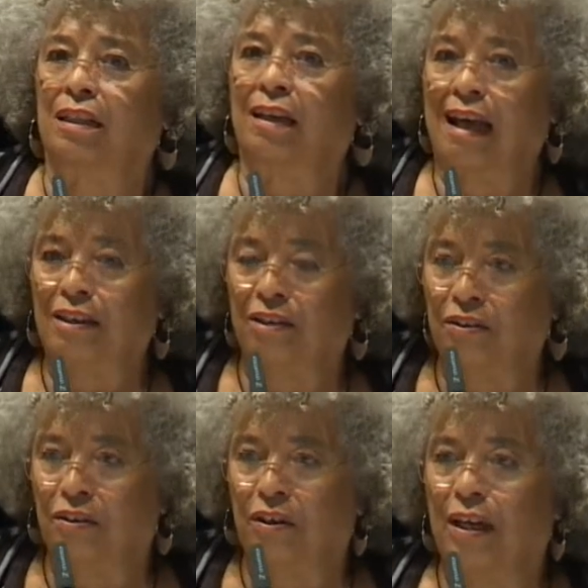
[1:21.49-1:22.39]

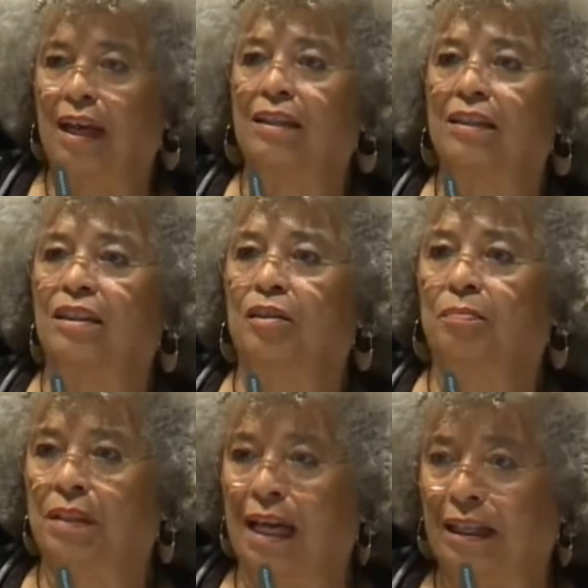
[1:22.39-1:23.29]
category,
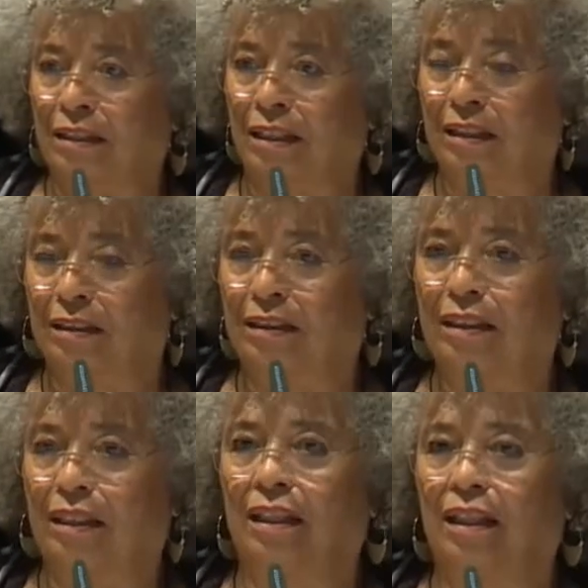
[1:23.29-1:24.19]
anti-blackness,